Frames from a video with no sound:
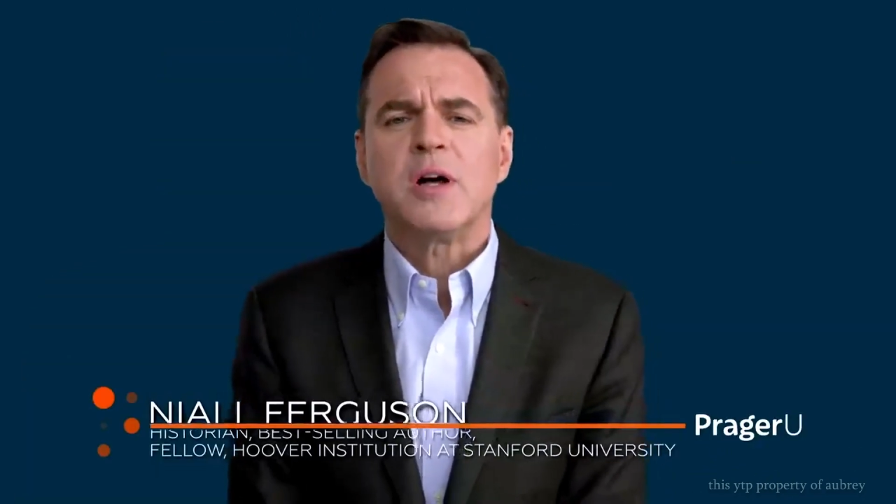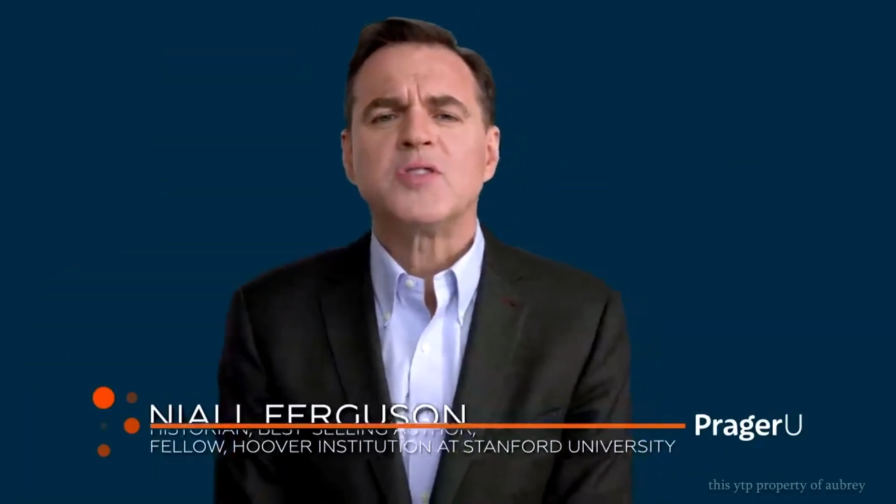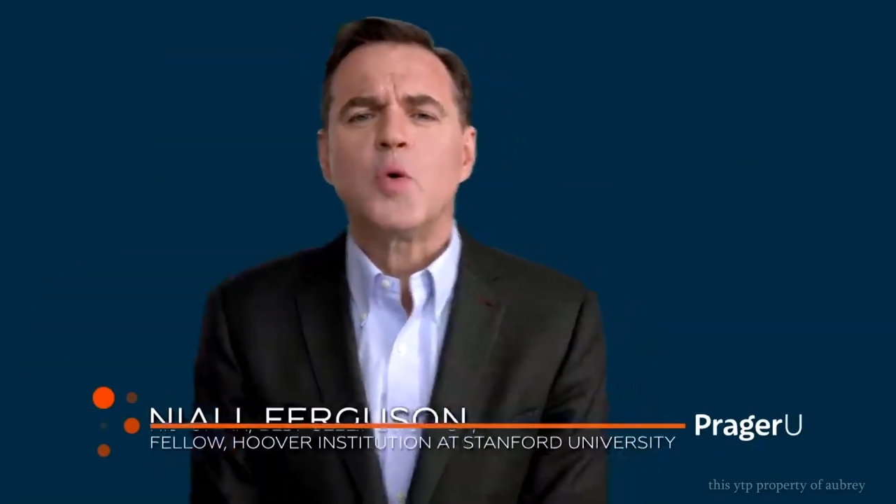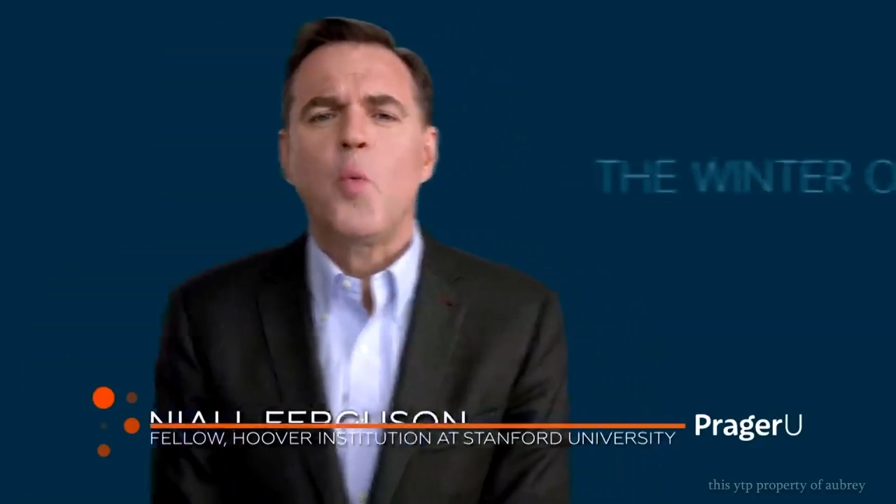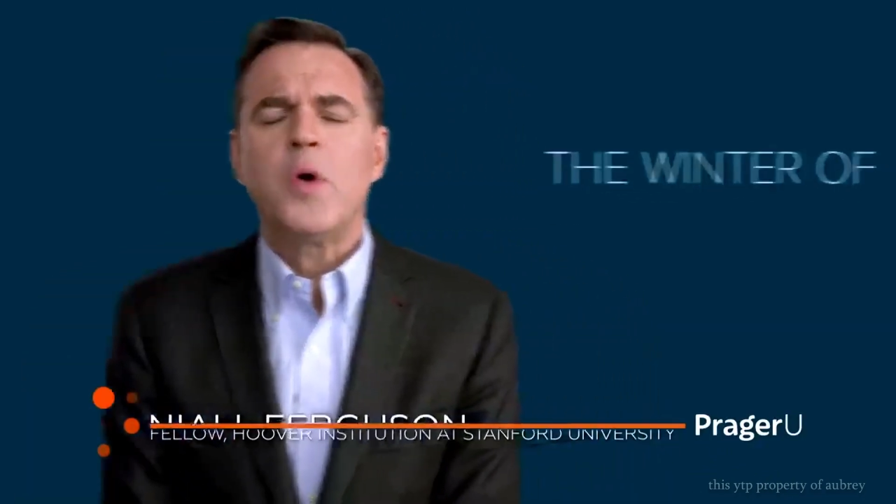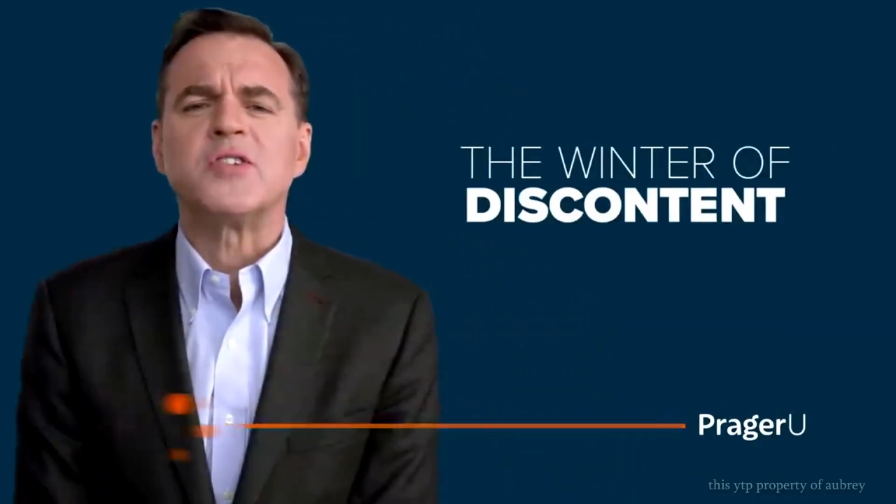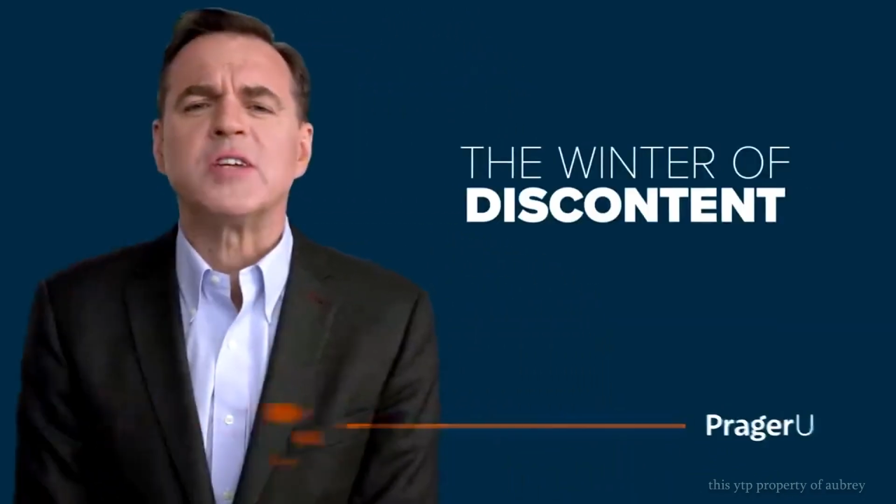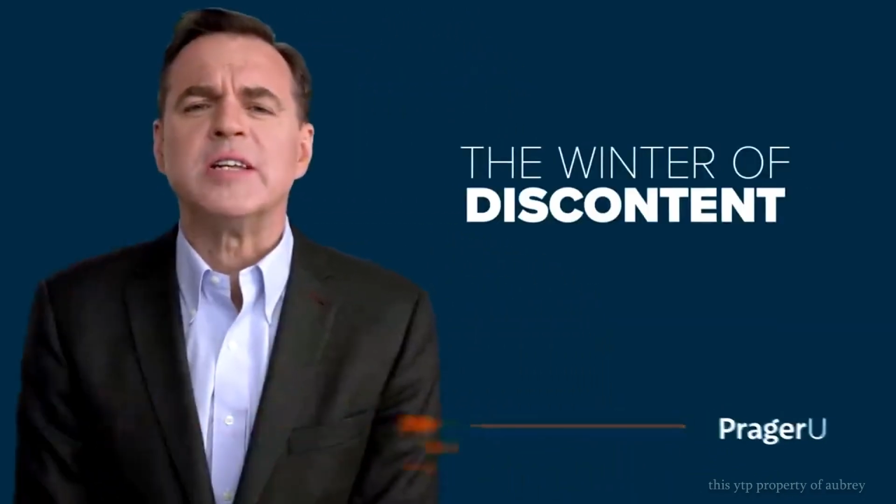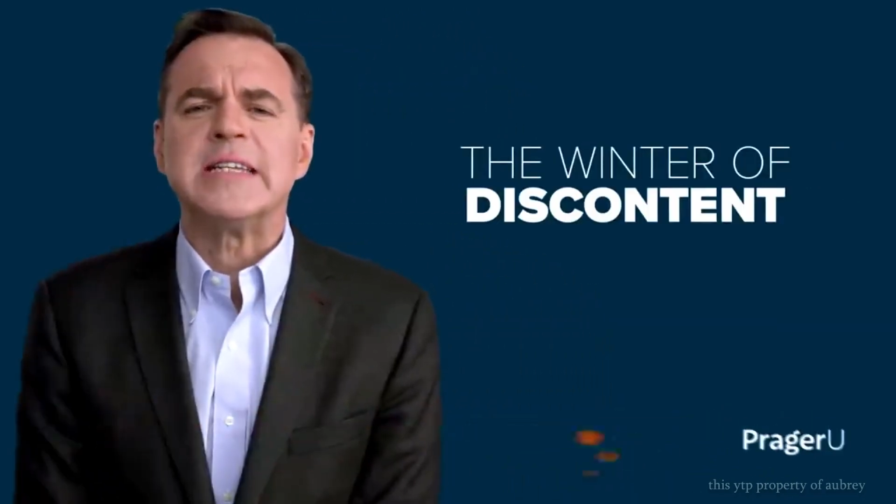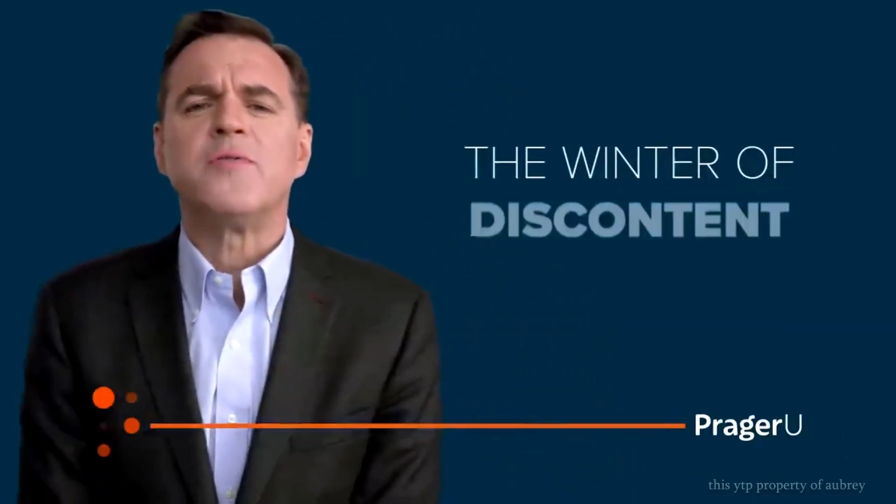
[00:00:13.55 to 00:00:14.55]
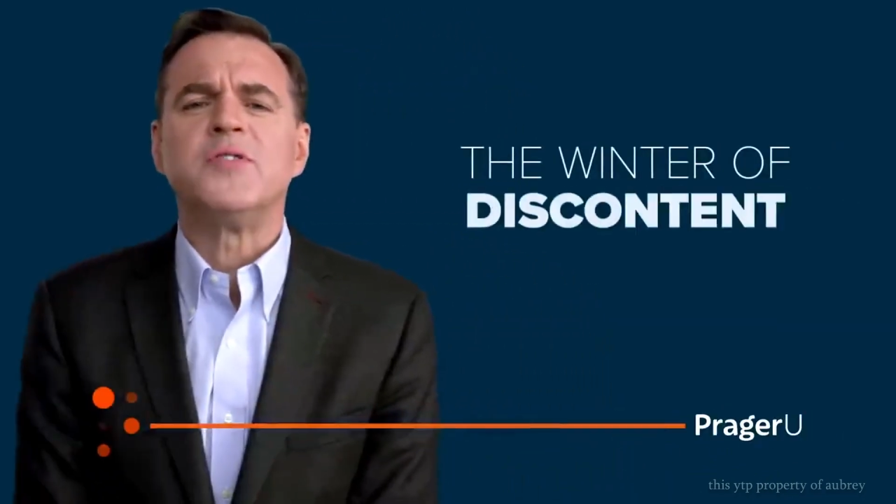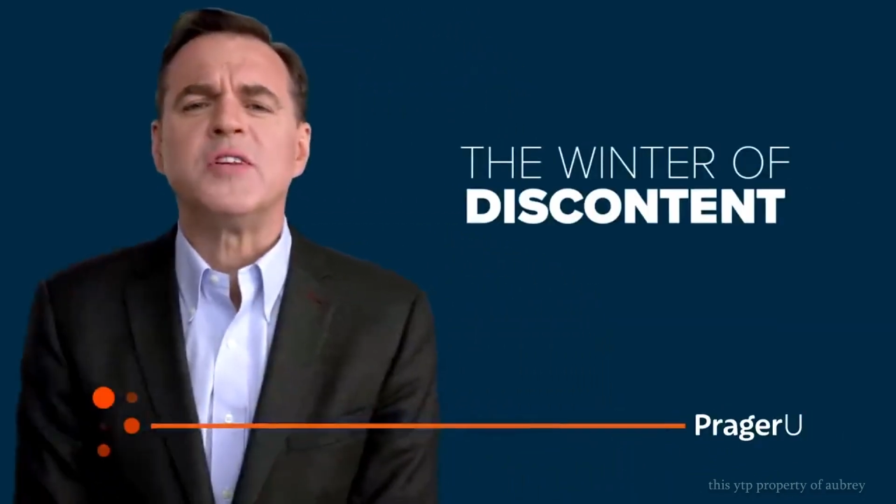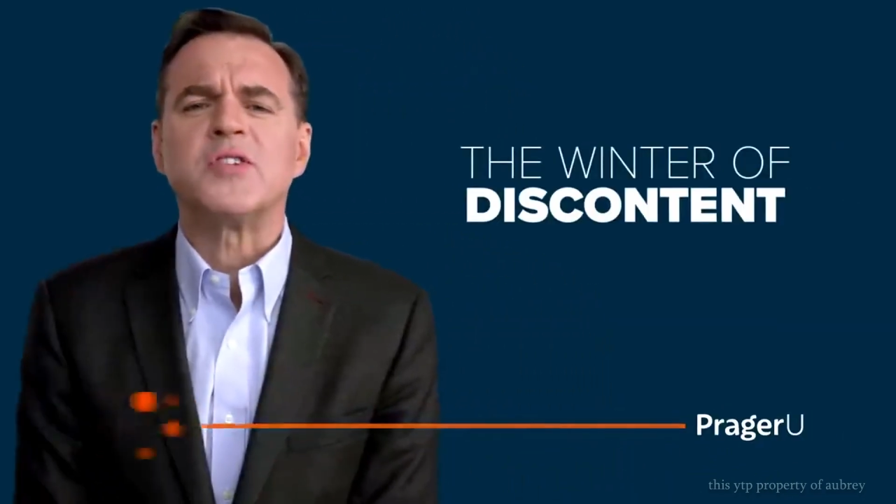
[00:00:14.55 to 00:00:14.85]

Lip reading: as the whiskin of